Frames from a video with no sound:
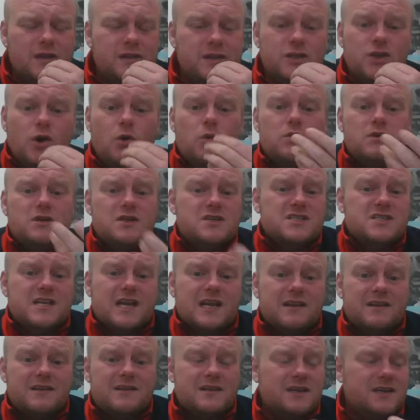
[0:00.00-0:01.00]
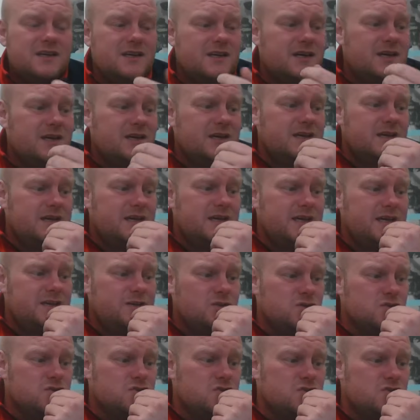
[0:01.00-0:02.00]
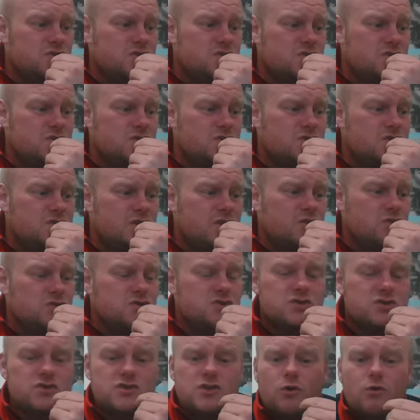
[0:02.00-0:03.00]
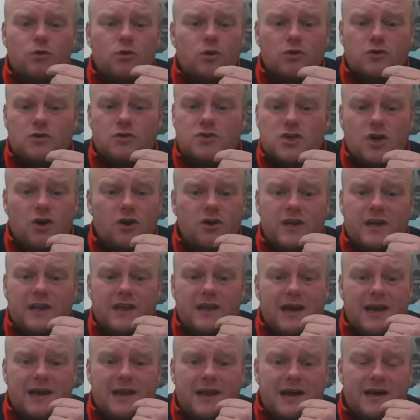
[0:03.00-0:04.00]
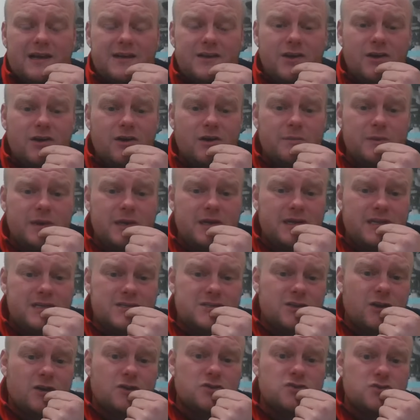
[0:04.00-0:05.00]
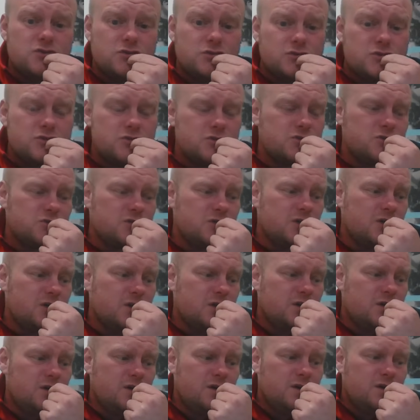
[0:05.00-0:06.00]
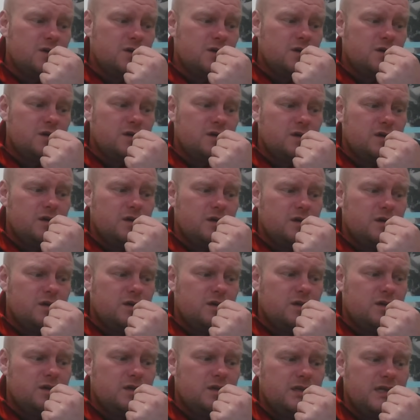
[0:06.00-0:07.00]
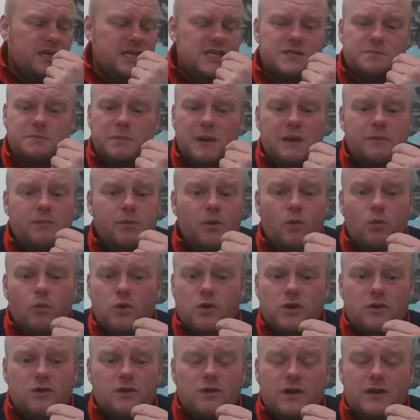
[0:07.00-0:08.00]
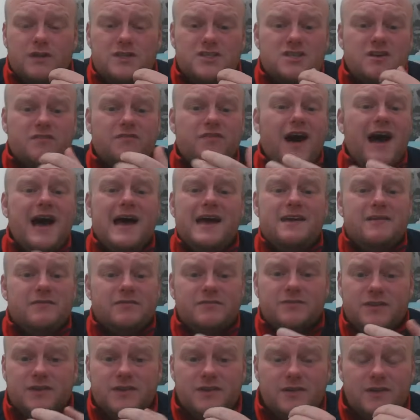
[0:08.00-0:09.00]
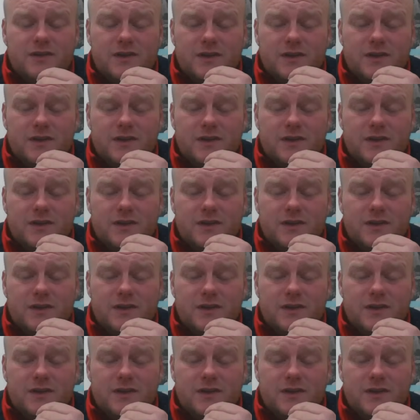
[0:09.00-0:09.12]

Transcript: they don't understand. It does it does us no good talking like that. You know what I mean? It's nonsense. It, these people wouldn't survived